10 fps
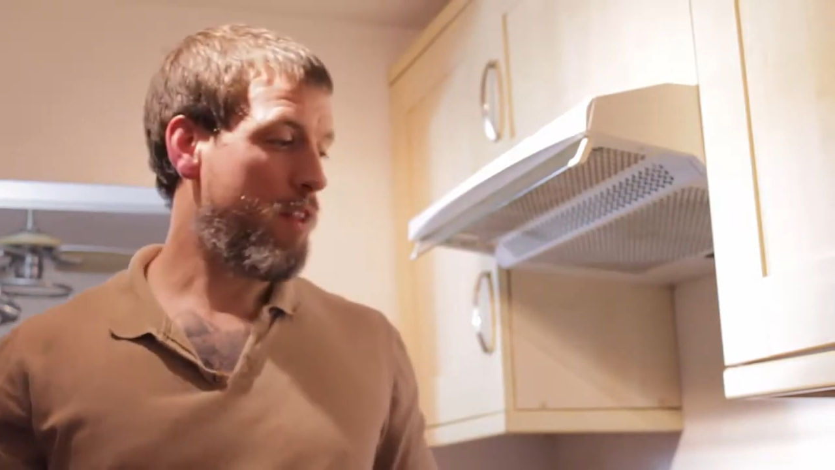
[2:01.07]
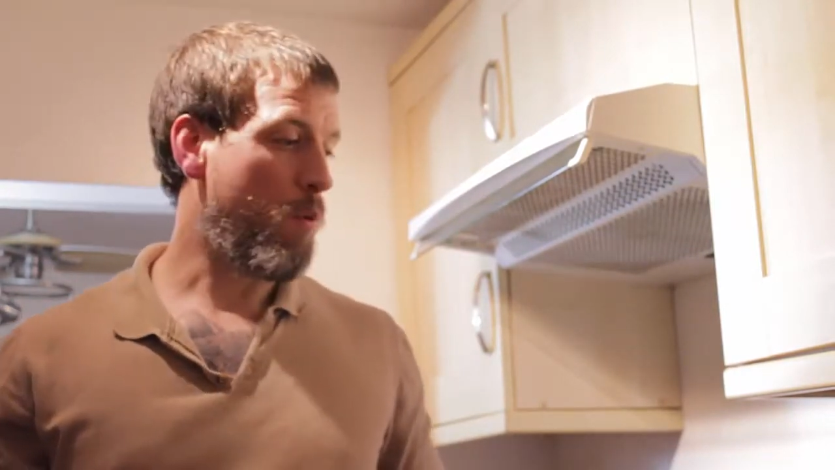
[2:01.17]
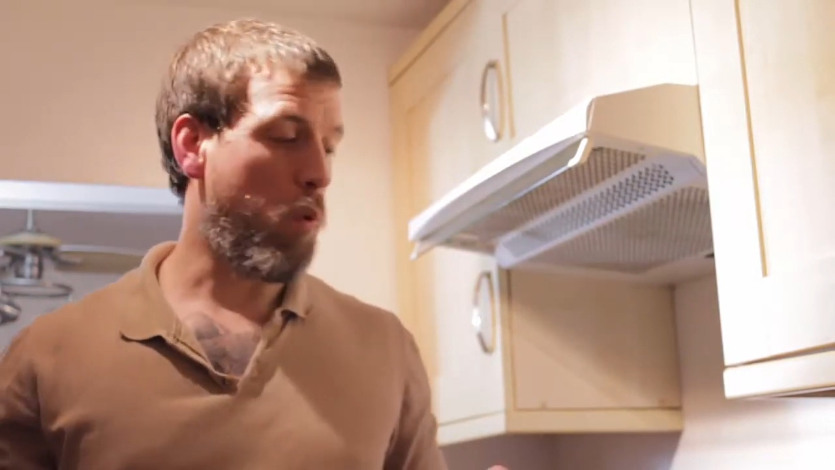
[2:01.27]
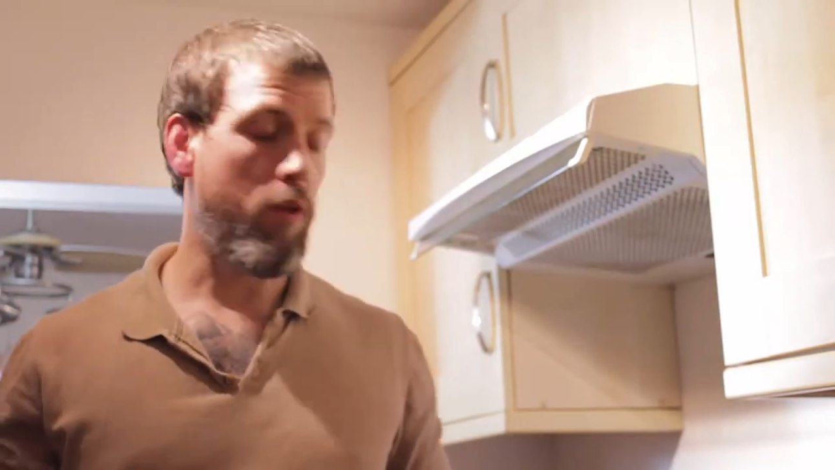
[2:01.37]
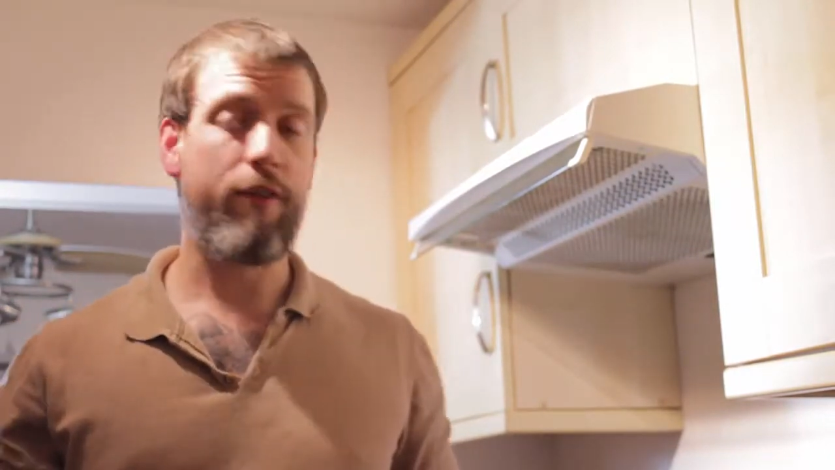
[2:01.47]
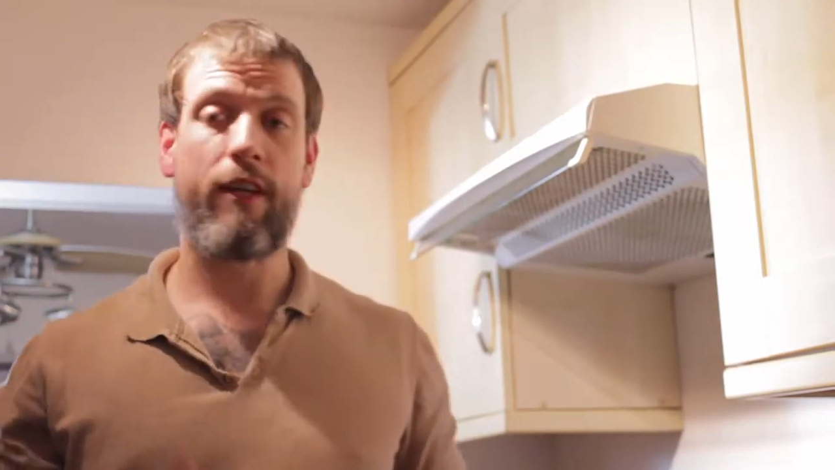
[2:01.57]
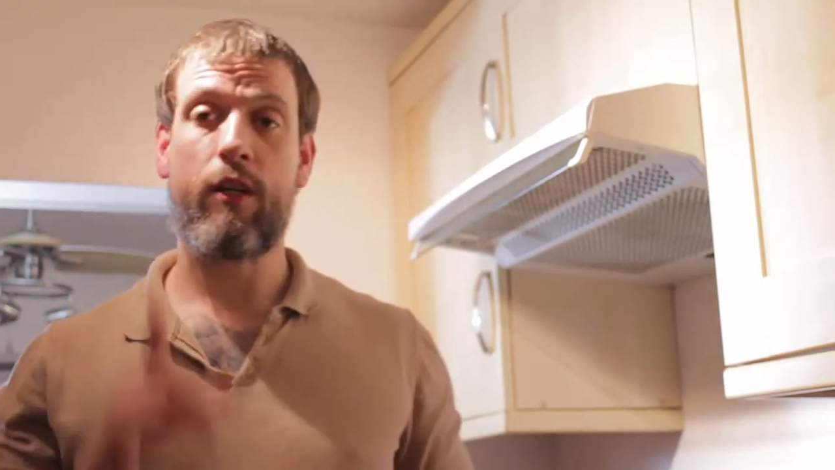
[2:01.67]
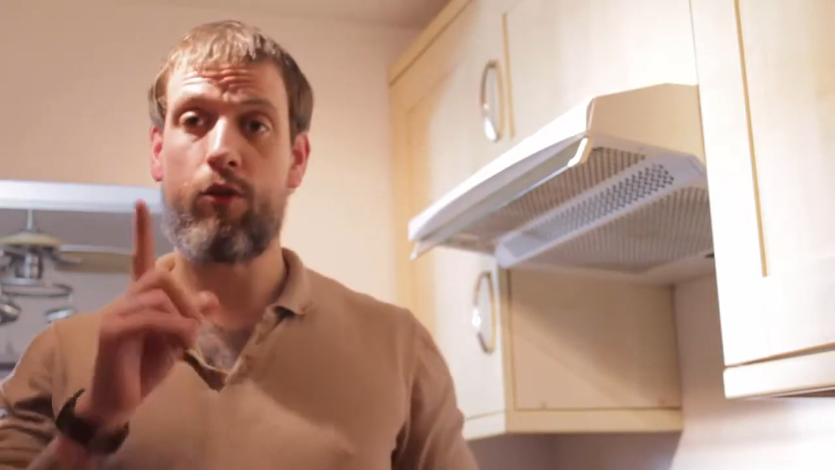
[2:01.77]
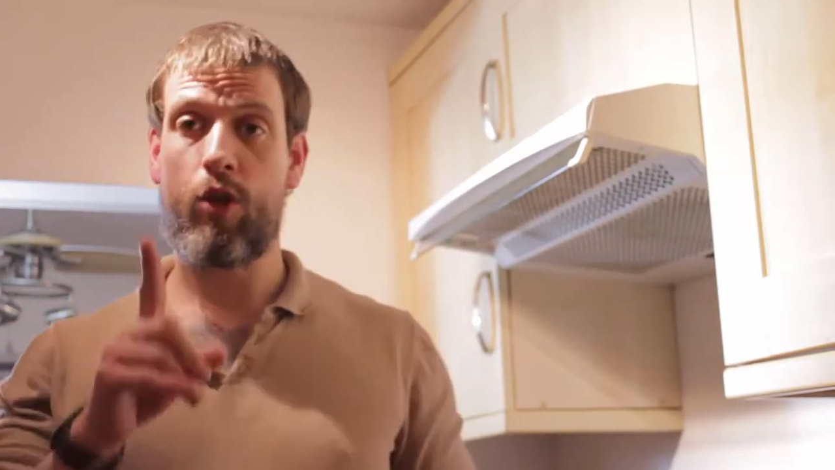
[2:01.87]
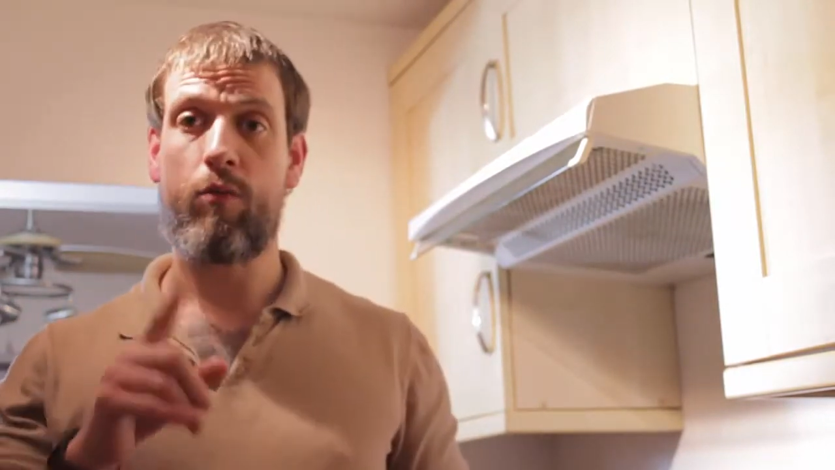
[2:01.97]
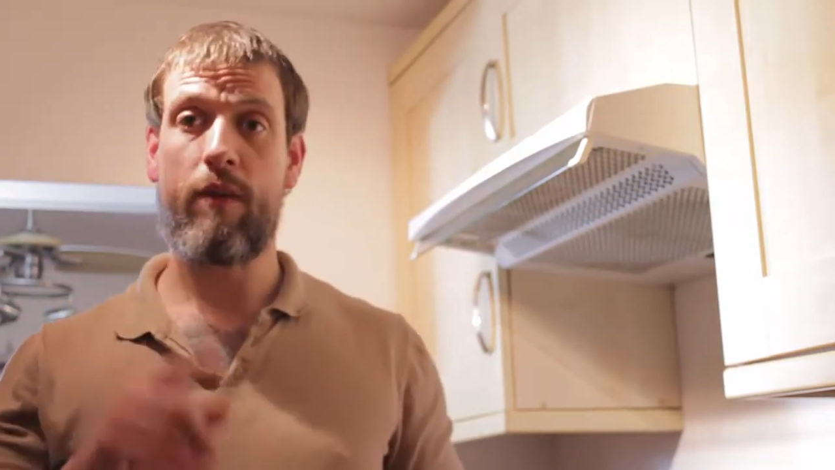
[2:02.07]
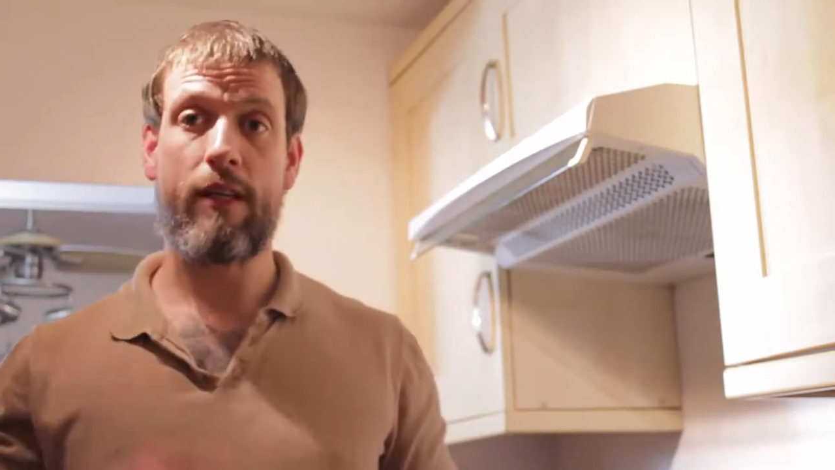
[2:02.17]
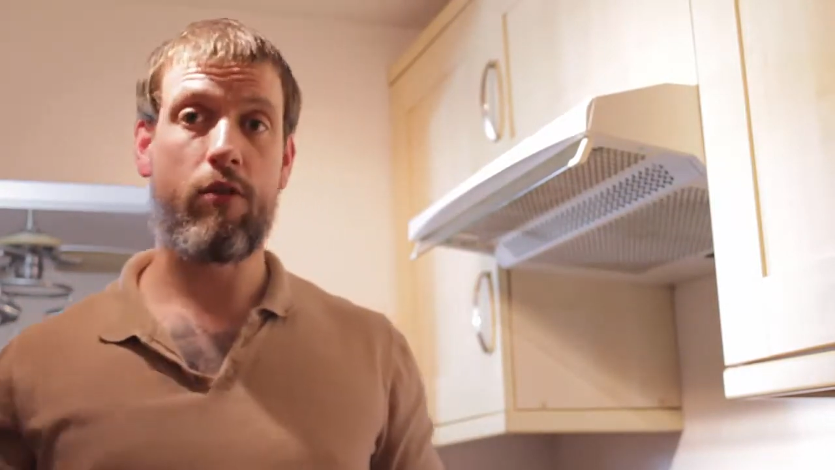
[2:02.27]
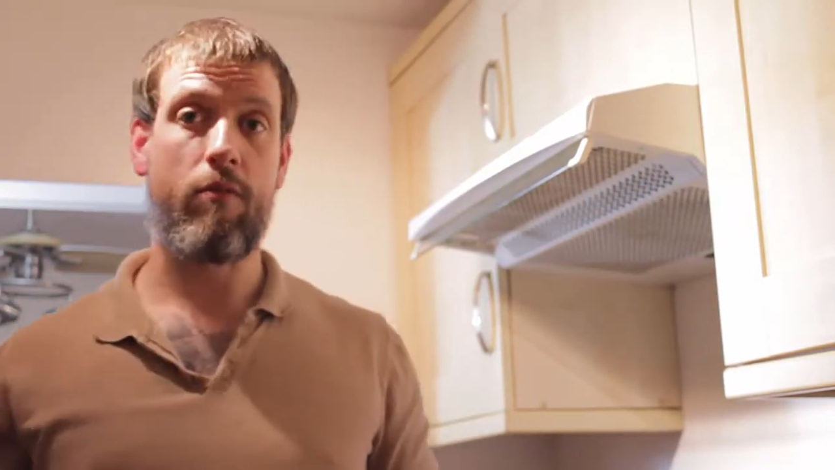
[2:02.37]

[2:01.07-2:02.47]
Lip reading: The one thing you do need to